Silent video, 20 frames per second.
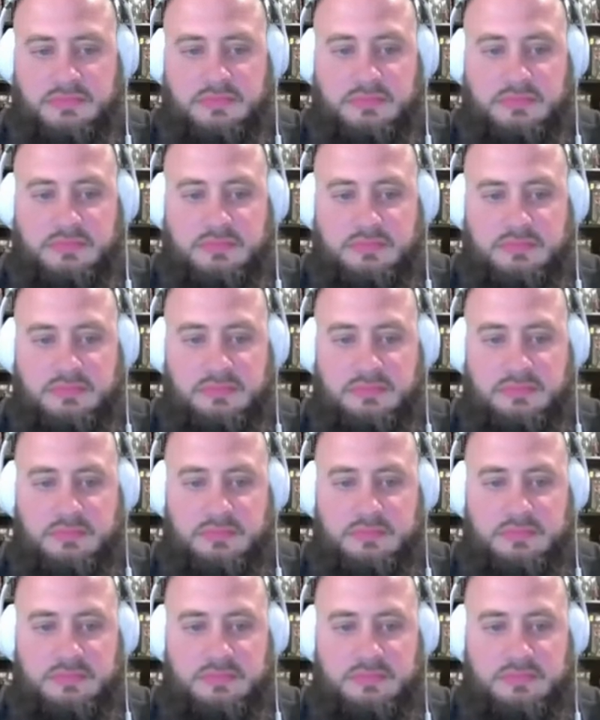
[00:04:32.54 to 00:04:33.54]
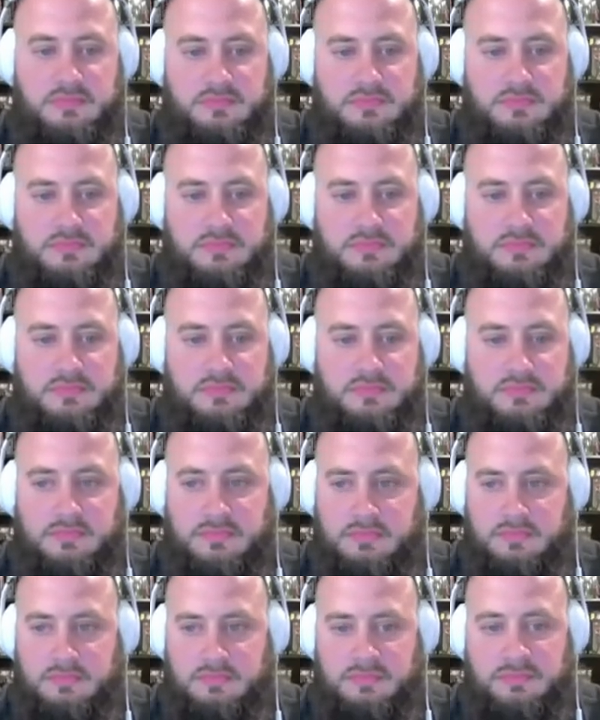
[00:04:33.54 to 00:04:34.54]

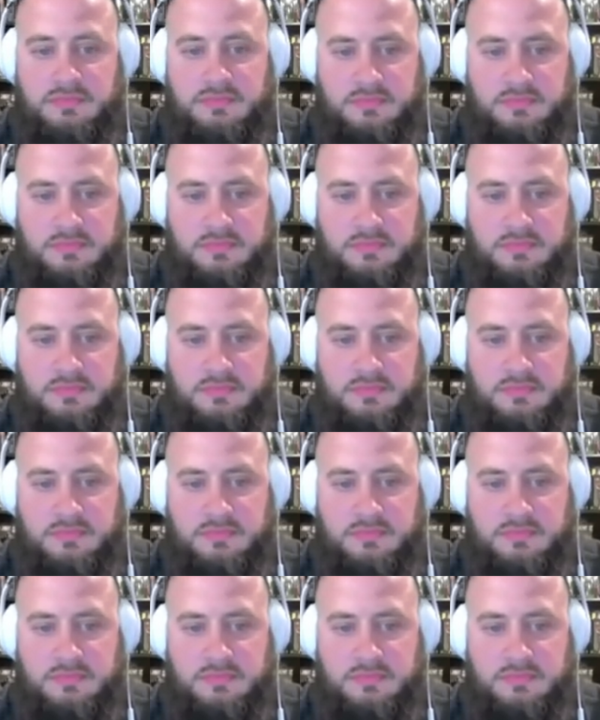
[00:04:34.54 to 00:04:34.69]
(not speaking)